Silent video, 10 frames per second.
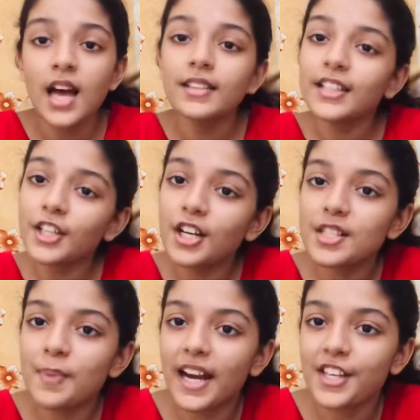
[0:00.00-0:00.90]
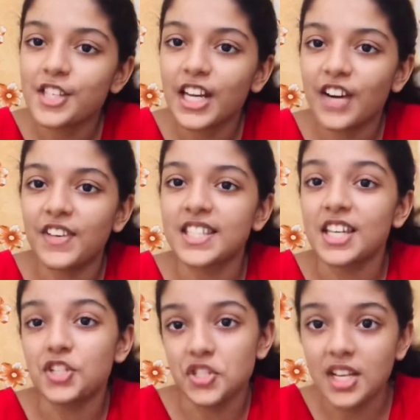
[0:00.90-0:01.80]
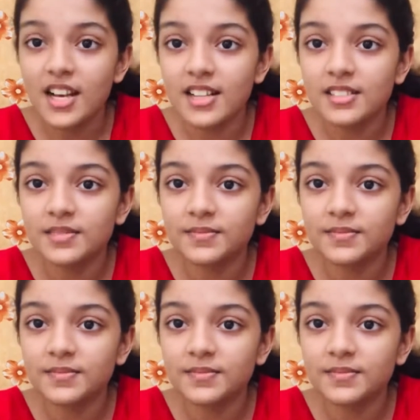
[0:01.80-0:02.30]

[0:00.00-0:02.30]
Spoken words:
They're not as bad as your Netflix and chill.